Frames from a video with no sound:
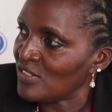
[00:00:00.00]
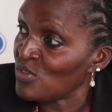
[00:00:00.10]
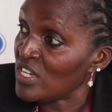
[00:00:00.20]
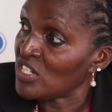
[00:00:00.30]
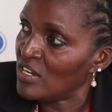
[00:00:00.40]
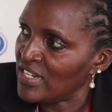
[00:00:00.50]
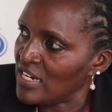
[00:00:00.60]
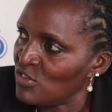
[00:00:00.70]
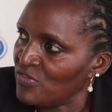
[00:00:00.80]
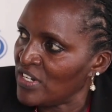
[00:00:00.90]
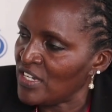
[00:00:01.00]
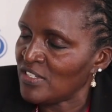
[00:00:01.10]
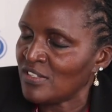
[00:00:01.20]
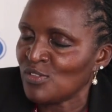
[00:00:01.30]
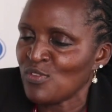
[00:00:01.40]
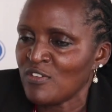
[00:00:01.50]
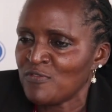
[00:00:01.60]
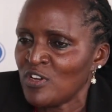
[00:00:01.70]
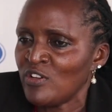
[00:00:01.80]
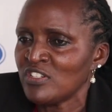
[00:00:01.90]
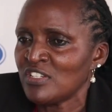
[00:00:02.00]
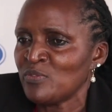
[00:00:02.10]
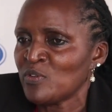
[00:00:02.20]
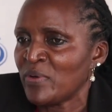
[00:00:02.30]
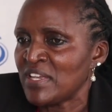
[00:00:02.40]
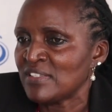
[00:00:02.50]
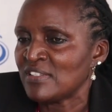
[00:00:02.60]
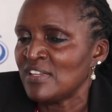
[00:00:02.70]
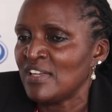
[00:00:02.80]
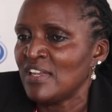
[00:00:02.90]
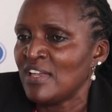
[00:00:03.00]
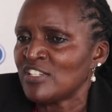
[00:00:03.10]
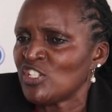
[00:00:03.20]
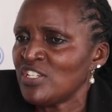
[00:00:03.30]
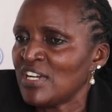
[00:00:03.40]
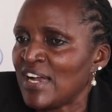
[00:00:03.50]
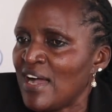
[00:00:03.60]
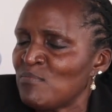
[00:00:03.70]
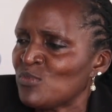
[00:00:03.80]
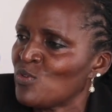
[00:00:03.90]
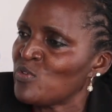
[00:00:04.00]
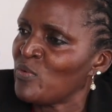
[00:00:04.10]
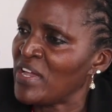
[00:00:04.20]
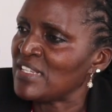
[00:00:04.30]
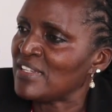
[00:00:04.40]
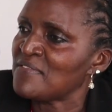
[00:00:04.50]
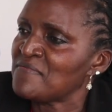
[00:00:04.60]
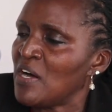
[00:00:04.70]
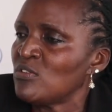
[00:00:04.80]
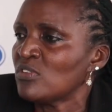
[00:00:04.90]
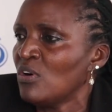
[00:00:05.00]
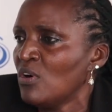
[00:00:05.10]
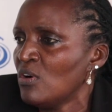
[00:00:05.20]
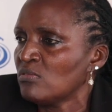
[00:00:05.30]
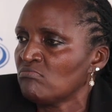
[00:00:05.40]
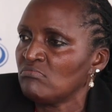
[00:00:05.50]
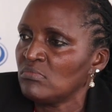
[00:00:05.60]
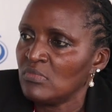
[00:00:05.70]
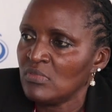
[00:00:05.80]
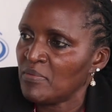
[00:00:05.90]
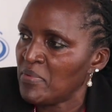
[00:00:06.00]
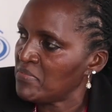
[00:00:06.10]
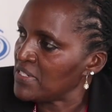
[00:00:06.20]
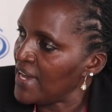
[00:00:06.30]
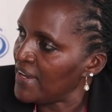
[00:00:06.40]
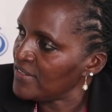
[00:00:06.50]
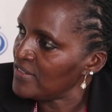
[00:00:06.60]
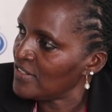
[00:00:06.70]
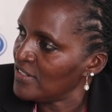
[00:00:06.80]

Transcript: So the child died overnight. So the following day we went, she didn't come, so we went and found, oh, the baby died.